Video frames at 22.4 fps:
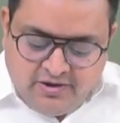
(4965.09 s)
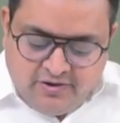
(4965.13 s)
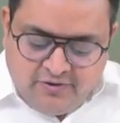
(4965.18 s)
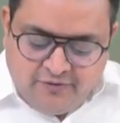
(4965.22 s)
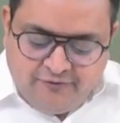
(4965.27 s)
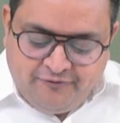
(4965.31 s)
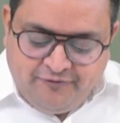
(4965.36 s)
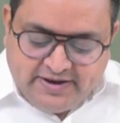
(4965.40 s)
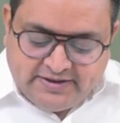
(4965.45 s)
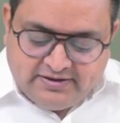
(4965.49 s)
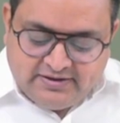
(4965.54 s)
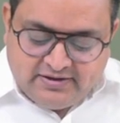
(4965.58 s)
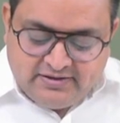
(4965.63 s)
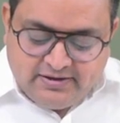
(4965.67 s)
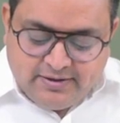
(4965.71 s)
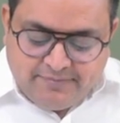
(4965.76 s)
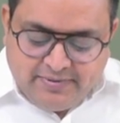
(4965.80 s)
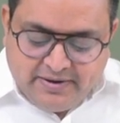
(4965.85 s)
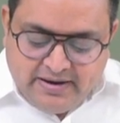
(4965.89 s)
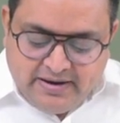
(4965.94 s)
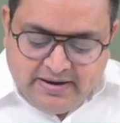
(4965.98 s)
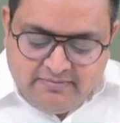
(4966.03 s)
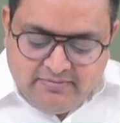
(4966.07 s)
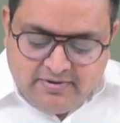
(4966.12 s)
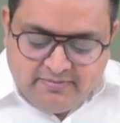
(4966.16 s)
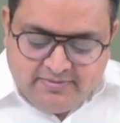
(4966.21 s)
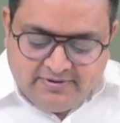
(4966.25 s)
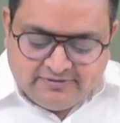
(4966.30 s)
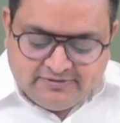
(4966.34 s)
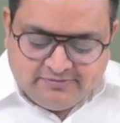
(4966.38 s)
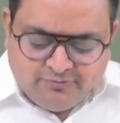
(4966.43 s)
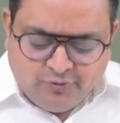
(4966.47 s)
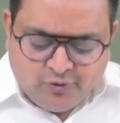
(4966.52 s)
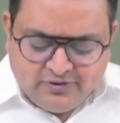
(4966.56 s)
Whether the premium
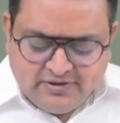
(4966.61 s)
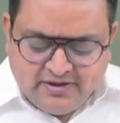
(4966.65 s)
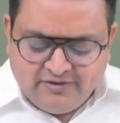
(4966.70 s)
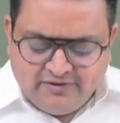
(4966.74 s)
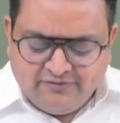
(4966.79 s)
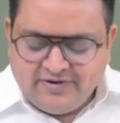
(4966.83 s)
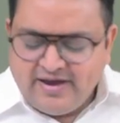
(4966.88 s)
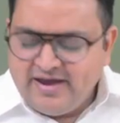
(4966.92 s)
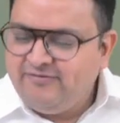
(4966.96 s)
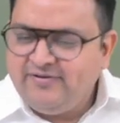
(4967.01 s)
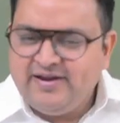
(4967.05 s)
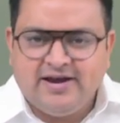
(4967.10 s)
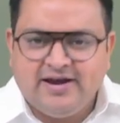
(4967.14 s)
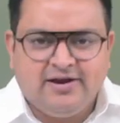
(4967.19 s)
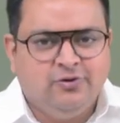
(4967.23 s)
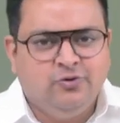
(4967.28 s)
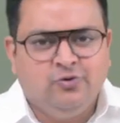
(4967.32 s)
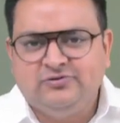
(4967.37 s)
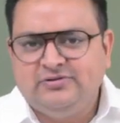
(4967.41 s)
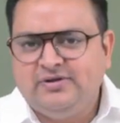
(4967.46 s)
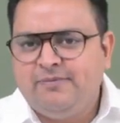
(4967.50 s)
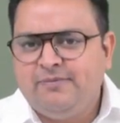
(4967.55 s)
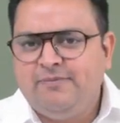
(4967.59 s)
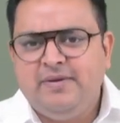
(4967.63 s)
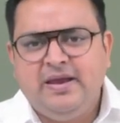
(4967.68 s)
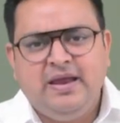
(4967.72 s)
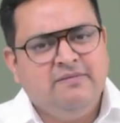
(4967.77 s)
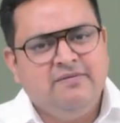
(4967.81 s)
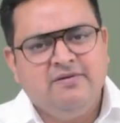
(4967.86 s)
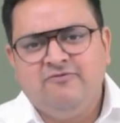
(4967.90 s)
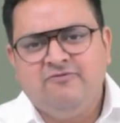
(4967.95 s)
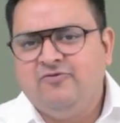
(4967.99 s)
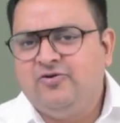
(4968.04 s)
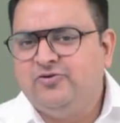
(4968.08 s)
is more than 5 lakh? No, sir.
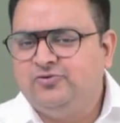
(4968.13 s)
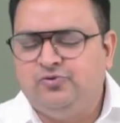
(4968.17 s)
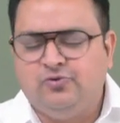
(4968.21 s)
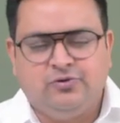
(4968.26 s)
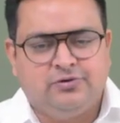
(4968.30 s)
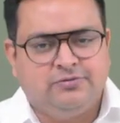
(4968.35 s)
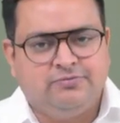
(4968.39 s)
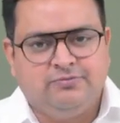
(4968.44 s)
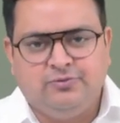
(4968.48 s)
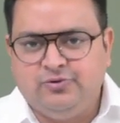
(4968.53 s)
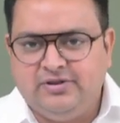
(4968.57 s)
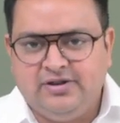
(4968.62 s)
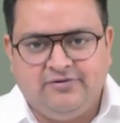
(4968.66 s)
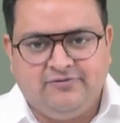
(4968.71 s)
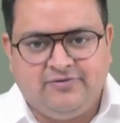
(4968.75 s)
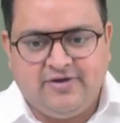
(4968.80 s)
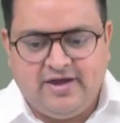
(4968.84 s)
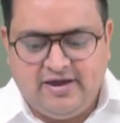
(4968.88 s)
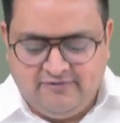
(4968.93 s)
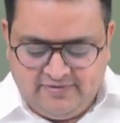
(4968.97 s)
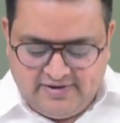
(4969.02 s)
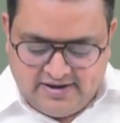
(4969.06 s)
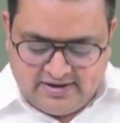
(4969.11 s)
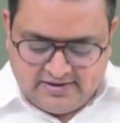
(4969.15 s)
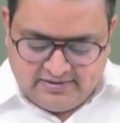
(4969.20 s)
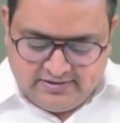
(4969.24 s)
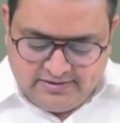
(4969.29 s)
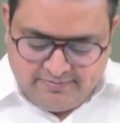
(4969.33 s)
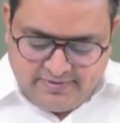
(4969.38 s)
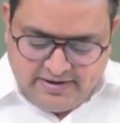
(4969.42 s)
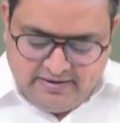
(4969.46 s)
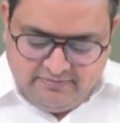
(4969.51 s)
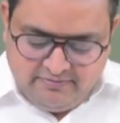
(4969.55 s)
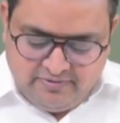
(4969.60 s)
Premium was not more than 5 lakh. The
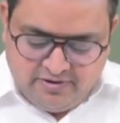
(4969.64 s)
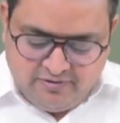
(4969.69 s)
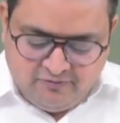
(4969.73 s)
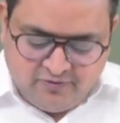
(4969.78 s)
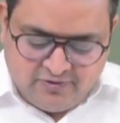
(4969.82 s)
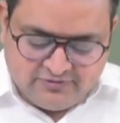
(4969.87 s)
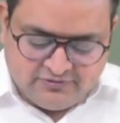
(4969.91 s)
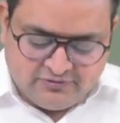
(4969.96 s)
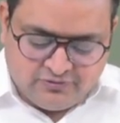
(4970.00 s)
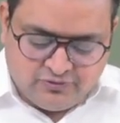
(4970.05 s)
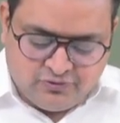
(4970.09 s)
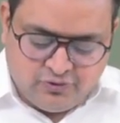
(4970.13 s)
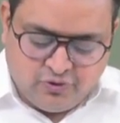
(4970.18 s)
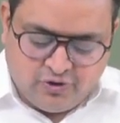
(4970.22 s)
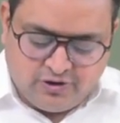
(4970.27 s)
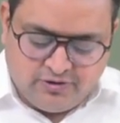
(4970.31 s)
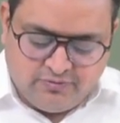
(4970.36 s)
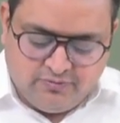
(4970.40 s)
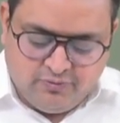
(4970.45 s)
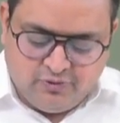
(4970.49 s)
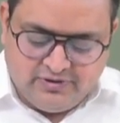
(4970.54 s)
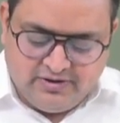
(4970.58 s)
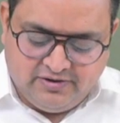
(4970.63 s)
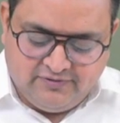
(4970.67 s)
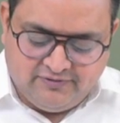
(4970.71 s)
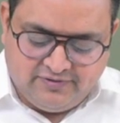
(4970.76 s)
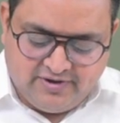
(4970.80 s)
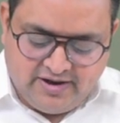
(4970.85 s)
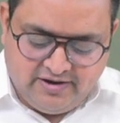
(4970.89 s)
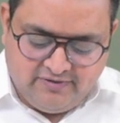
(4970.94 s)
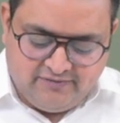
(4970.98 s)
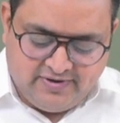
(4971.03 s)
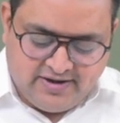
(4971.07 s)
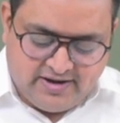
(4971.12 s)
premium was not more than
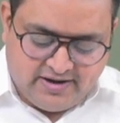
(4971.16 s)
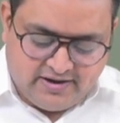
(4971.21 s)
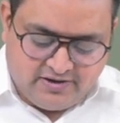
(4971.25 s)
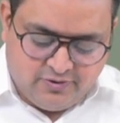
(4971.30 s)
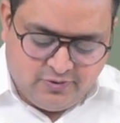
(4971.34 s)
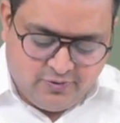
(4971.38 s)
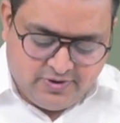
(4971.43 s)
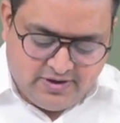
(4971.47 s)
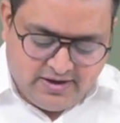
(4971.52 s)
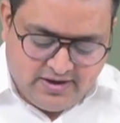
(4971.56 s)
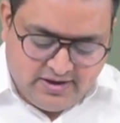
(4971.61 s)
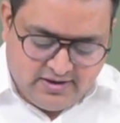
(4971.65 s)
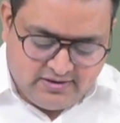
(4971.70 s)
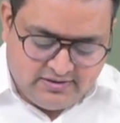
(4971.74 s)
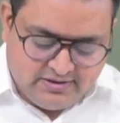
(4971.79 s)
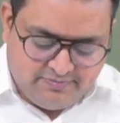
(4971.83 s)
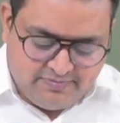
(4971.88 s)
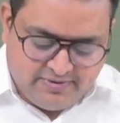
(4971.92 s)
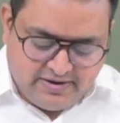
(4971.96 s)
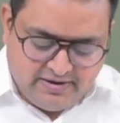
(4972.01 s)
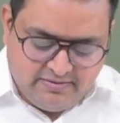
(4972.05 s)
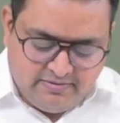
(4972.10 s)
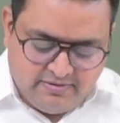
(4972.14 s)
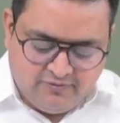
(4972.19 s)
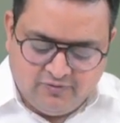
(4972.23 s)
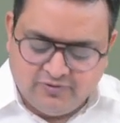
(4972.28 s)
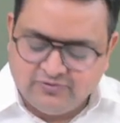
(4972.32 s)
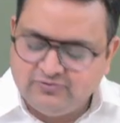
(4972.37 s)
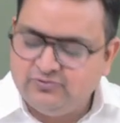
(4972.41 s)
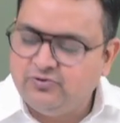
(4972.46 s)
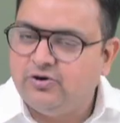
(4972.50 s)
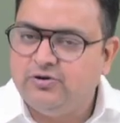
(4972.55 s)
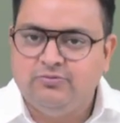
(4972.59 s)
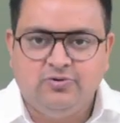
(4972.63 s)
5 lakh. Okay. The premium was
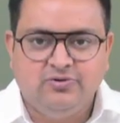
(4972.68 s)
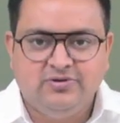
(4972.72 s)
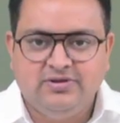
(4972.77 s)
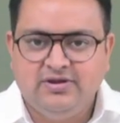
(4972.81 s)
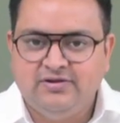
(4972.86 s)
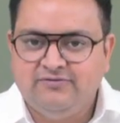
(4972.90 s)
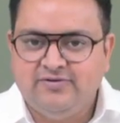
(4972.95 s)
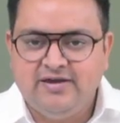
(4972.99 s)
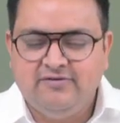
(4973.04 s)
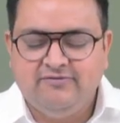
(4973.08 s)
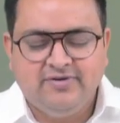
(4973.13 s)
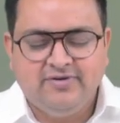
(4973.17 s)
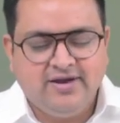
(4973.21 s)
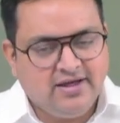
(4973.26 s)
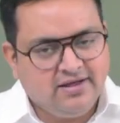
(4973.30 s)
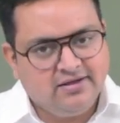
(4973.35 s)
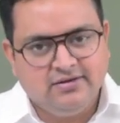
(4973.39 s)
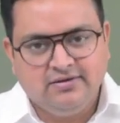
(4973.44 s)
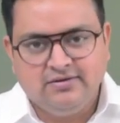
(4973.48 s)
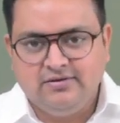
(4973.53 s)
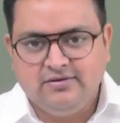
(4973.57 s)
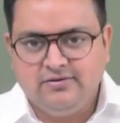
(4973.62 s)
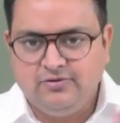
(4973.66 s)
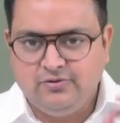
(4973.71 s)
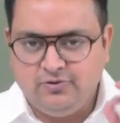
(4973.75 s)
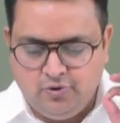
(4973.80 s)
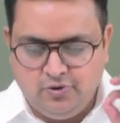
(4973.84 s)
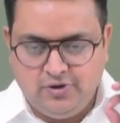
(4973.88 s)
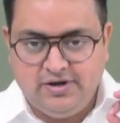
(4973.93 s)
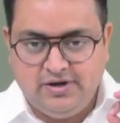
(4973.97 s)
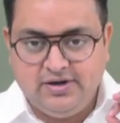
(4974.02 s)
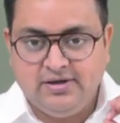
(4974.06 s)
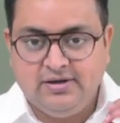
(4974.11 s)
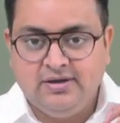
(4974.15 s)
not more than 5 lakh.
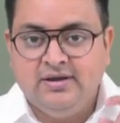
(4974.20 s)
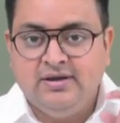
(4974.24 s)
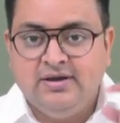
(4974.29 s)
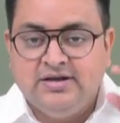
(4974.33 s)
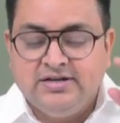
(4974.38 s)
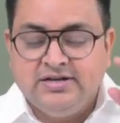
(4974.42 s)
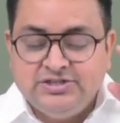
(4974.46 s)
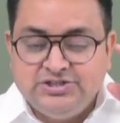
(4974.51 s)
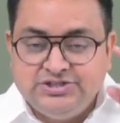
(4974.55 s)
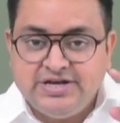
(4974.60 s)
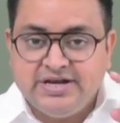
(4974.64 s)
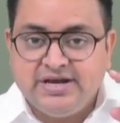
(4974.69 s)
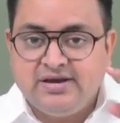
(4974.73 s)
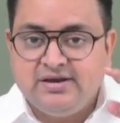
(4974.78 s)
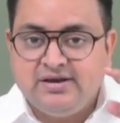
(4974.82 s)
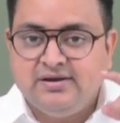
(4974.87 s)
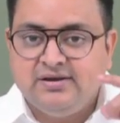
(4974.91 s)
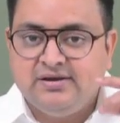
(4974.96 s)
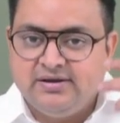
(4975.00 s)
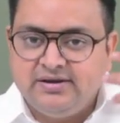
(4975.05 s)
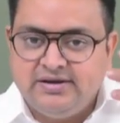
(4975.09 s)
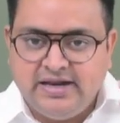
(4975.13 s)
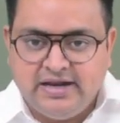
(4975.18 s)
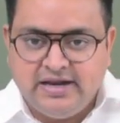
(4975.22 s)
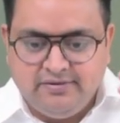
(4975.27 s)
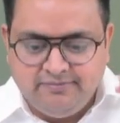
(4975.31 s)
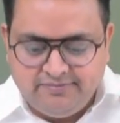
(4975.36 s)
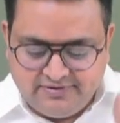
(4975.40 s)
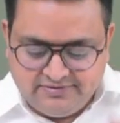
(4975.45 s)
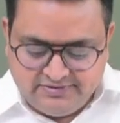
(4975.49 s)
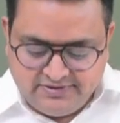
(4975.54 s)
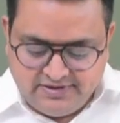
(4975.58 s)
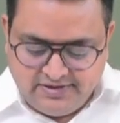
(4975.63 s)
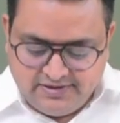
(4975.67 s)
Good. Check
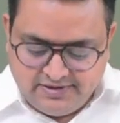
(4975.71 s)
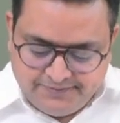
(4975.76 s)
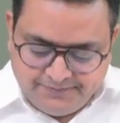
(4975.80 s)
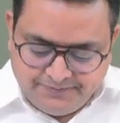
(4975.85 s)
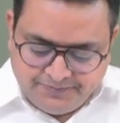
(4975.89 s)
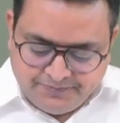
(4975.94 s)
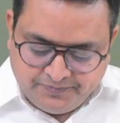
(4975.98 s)
10%.